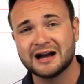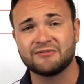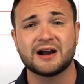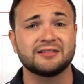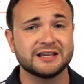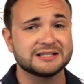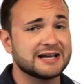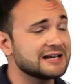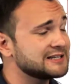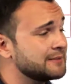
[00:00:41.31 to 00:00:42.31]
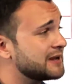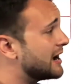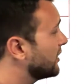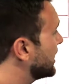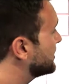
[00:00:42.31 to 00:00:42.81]
I've got the exact same
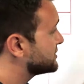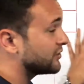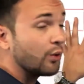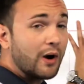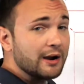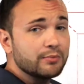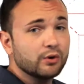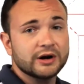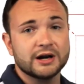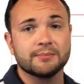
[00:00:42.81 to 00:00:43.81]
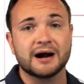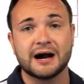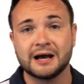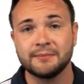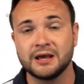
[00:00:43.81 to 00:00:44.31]
diagrams on the whiteboard here
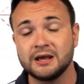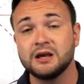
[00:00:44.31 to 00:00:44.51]
behind me.